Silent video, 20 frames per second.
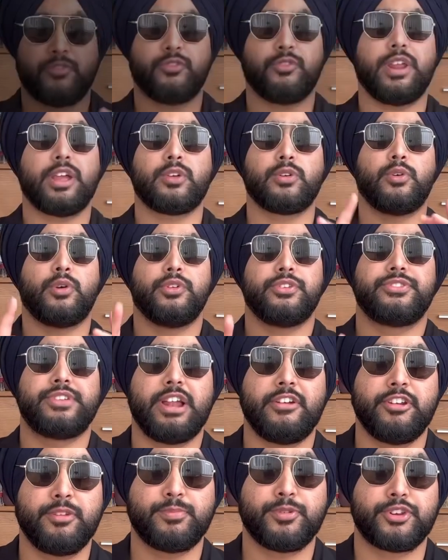Before I go on
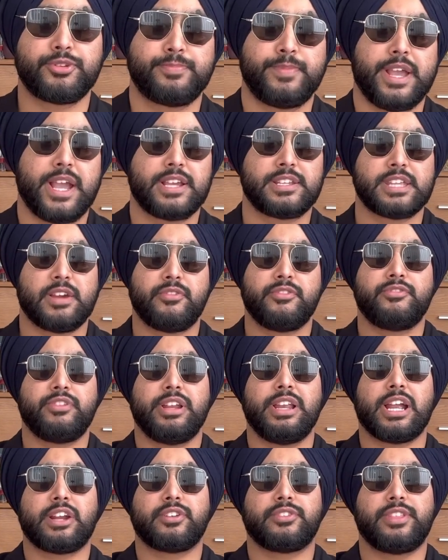salary prospects, I would
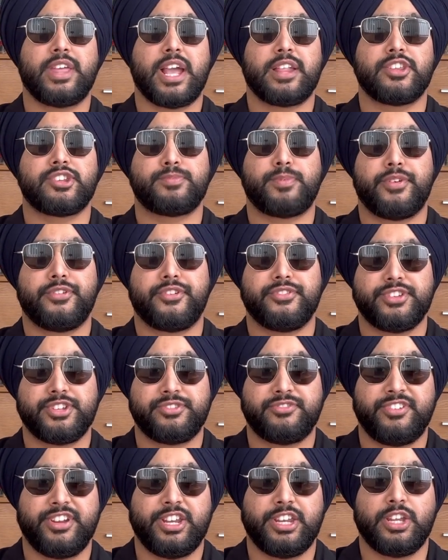really like to thank the sponsor of this
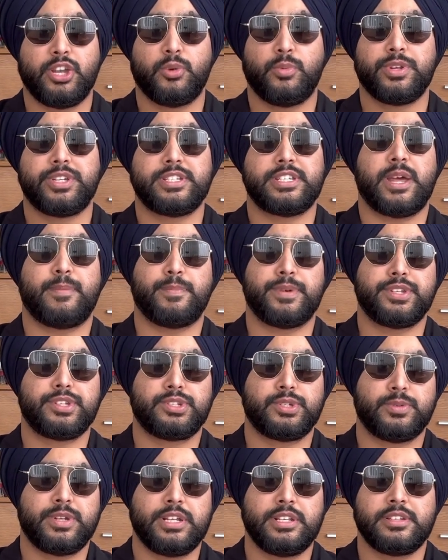video, which is Amber
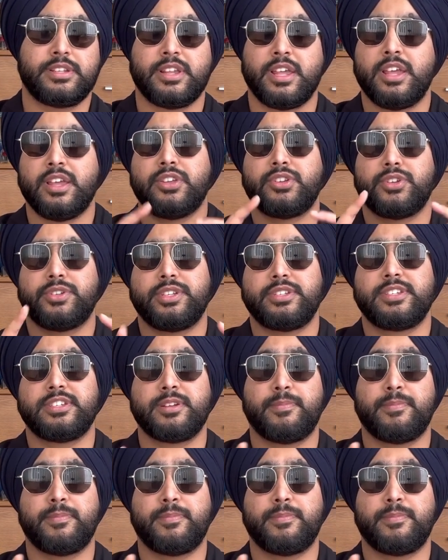Students. So this is